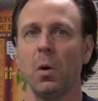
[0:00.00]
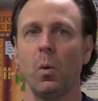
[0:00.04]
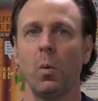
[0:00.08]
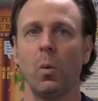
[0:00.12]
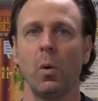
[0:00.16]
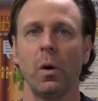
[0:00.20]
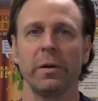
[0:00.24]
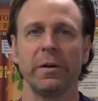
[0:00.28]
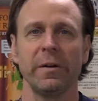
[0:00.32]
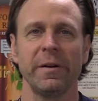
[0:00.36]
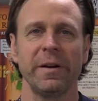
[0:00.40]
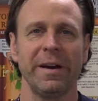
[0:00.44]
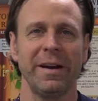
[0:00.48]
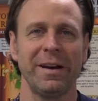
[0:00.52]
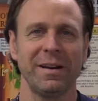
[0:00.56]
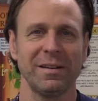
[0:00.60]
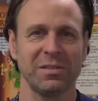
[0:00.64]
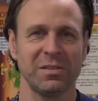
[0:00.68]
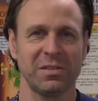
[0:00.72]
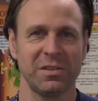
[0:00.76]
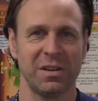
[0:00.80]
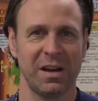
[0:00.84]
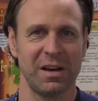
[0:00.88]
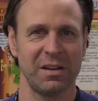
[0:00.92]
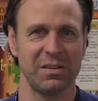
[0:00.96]
What are
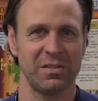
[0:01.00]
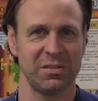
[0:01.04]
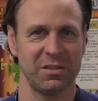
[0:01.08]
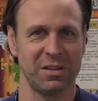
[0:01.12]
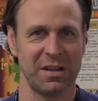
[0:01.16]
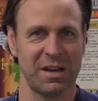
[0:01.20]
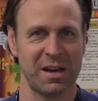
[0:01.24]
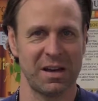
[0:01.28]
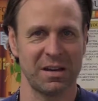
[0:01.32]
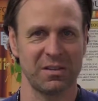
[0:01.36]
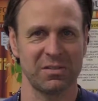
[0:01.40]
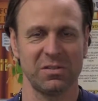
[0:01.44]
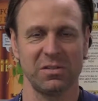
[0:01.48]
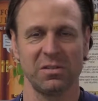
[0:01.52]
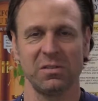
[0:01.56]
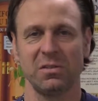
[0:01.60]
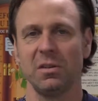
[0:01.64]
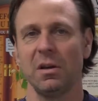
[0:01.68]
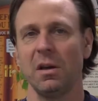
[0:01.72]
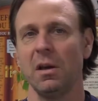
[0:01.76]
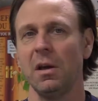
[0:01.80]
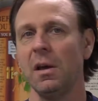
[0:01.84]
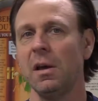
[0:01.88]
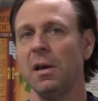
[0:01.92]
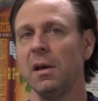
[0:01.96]
excise taxes?
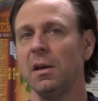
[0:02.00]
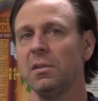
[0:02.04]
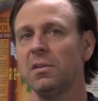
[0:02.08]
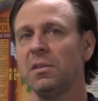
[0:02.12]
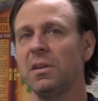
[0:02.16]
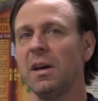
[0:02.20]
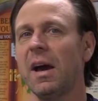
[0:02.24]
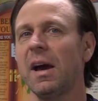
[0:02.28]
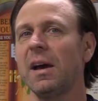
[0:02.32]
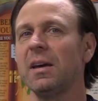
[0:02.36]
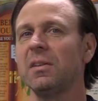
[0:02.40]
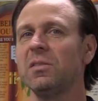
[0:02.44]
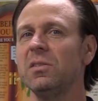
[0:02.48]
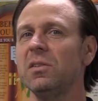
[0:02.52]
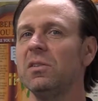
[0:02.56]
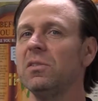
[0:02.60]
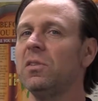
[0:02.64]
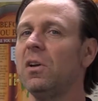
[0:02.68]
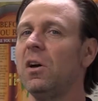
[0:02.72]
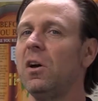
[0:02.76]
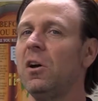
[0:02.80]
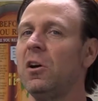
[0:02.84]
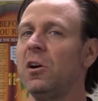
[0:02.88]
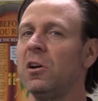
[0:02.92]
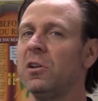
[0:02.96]

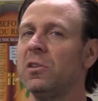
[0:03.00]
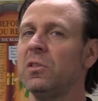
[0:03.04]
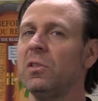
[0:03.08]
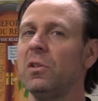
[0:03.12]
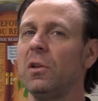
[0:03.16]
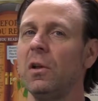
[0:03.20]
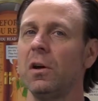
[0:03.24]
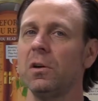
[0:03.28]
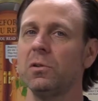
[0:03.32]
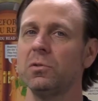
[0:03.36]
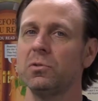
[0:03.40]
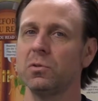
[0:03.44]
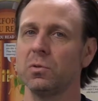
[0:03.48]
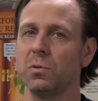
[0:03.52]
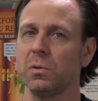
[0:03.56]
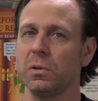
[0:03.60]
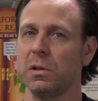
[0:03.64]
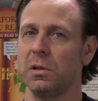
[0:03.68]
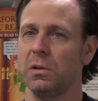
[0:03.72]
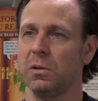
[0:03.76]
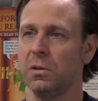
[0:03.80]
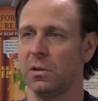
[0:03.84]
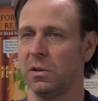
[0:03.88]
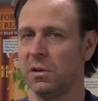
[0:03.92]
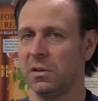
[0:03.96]
Taxes on luxury
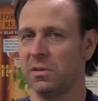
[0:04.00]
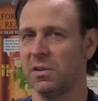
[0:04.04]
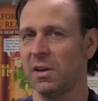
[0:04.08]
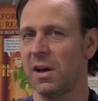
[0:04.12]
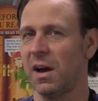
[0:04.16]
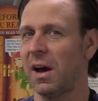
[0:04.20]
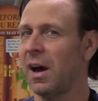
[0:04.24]
goods,